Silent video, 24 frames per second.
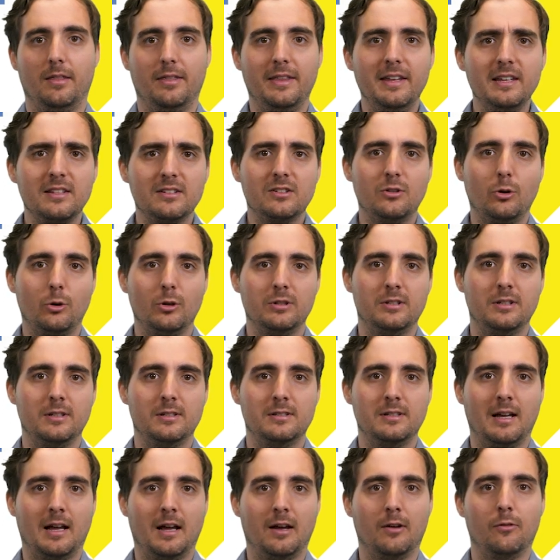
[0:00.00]
These
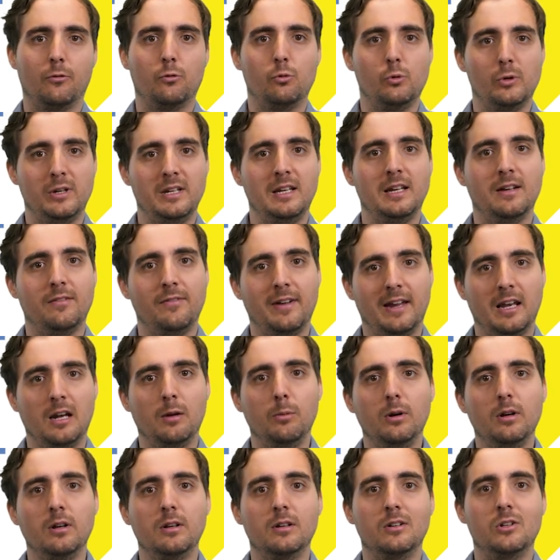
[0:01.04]
courses are freely
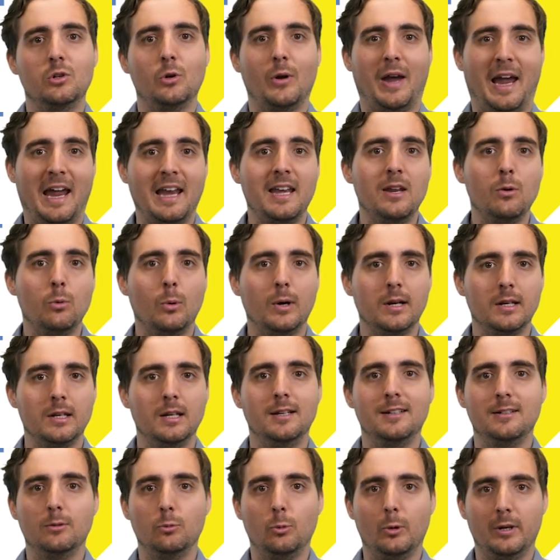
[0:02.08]
available to anyone
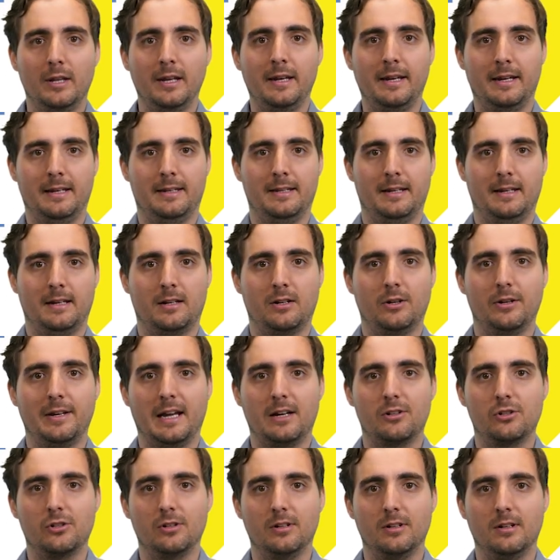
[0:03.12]
with an internet
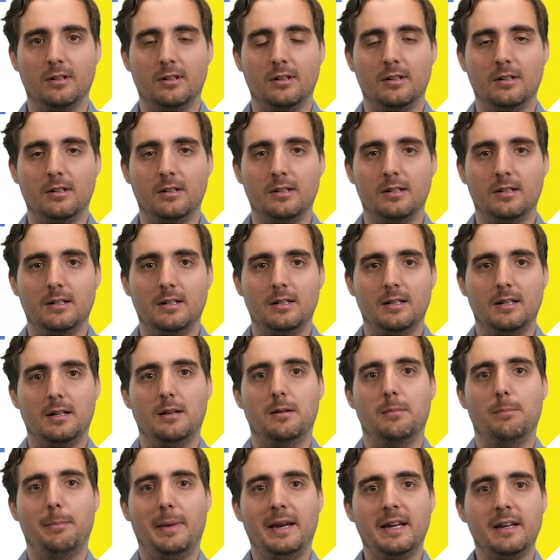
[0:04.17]
connection,
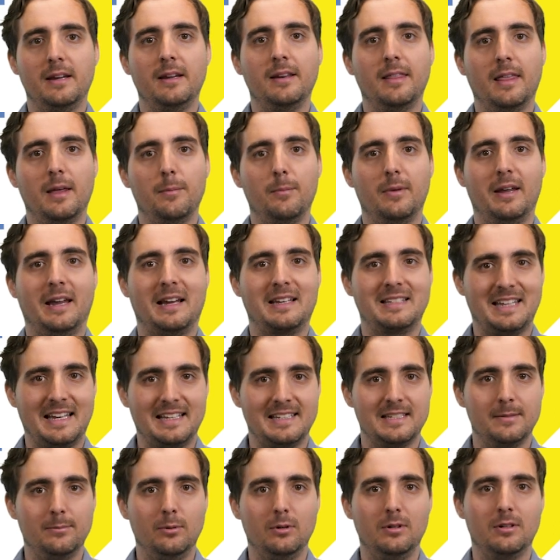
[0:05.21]
making them
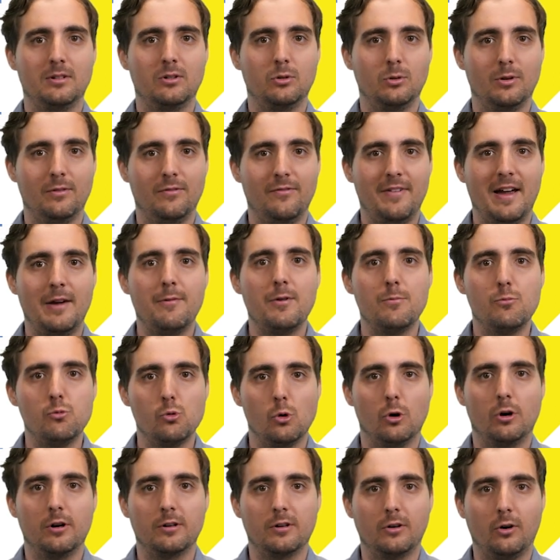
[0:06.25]
accessible to a very
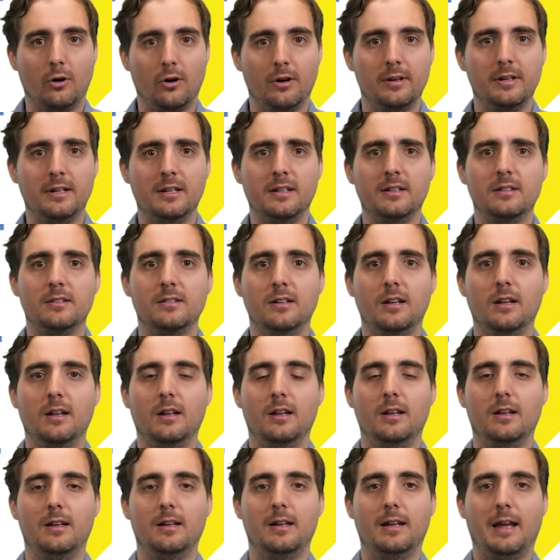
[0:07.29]
broad audience
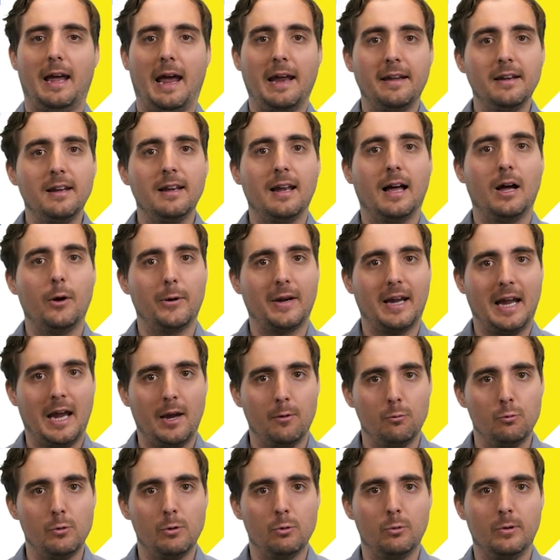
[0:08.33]
and allowing
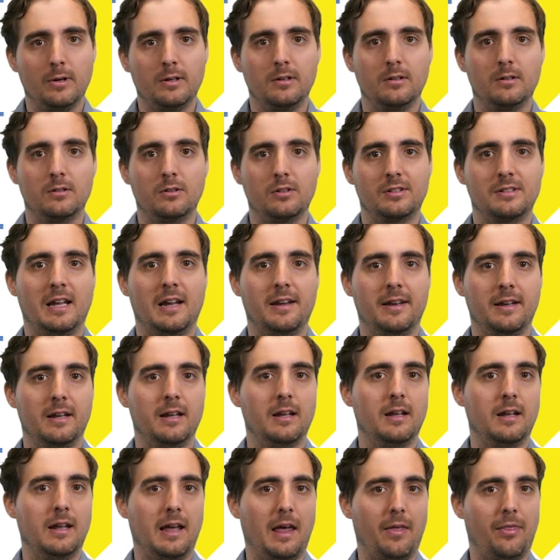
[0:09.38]
everyone to
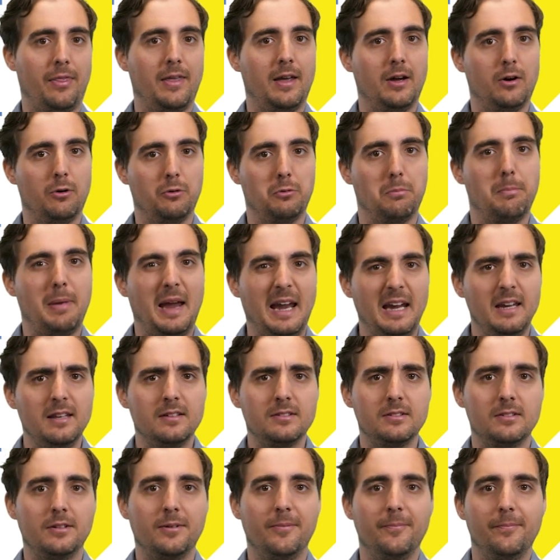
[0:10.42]
study at their own
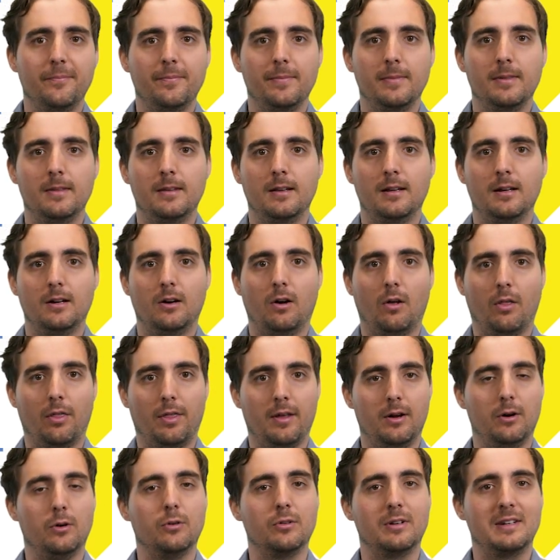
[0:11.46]
pace, on
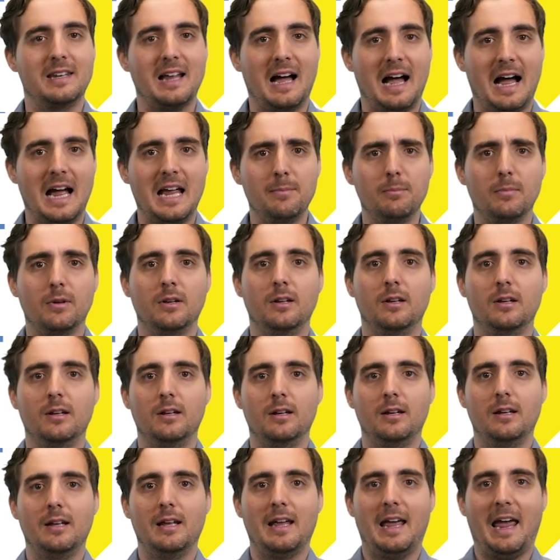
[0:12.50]
their own time,
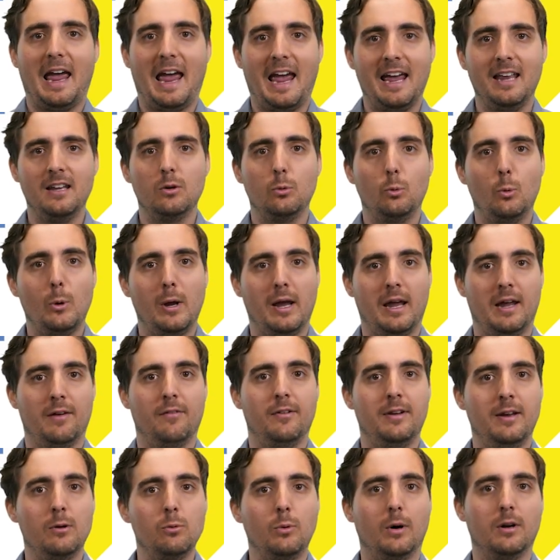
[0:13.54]
and
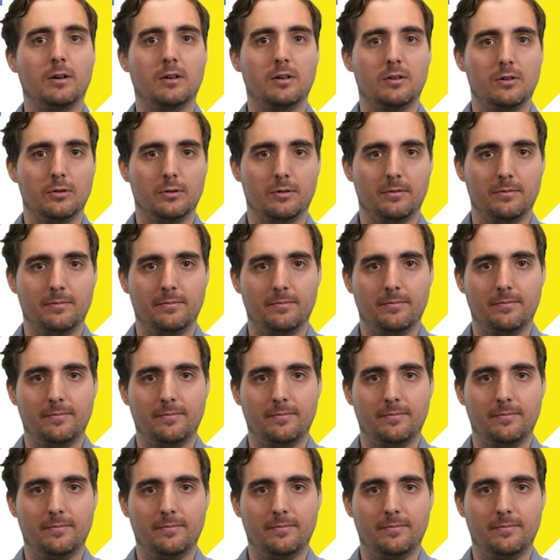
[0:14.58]
wherever they want to.